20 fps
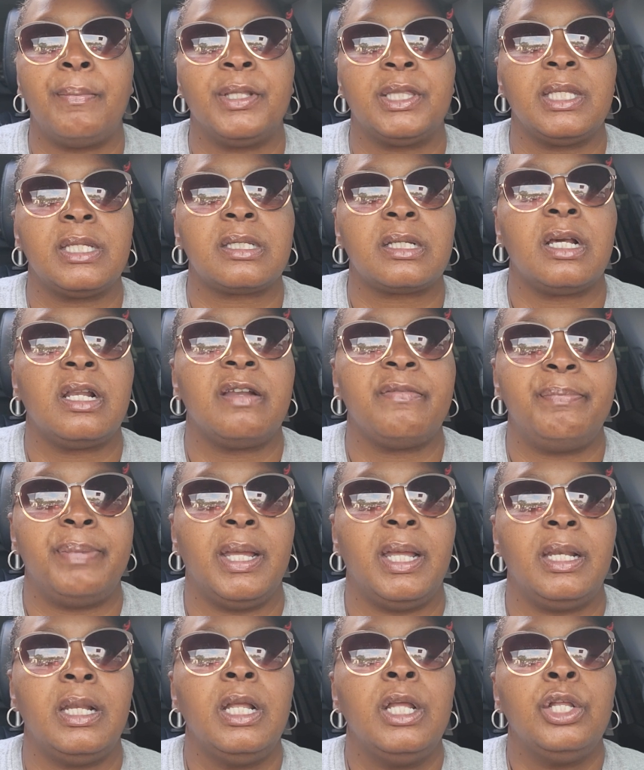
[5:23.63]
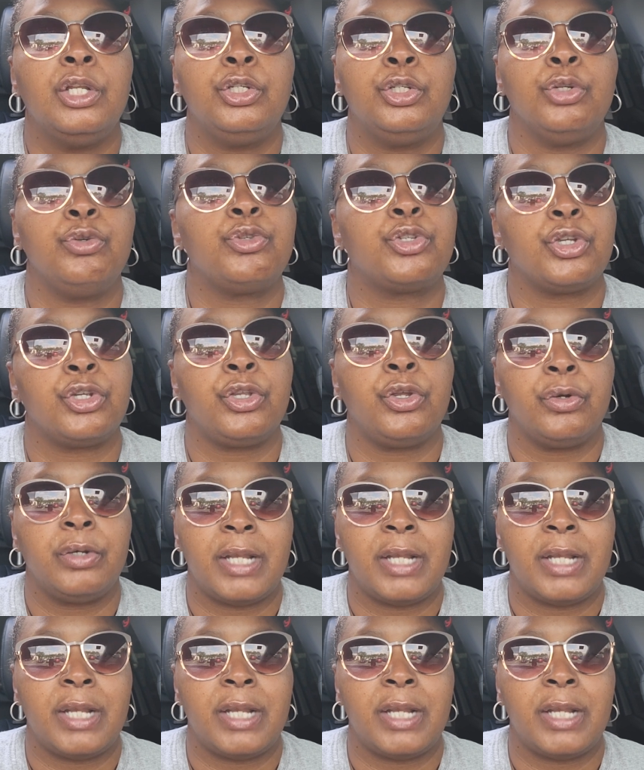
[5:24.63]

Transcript: but this could have been due to your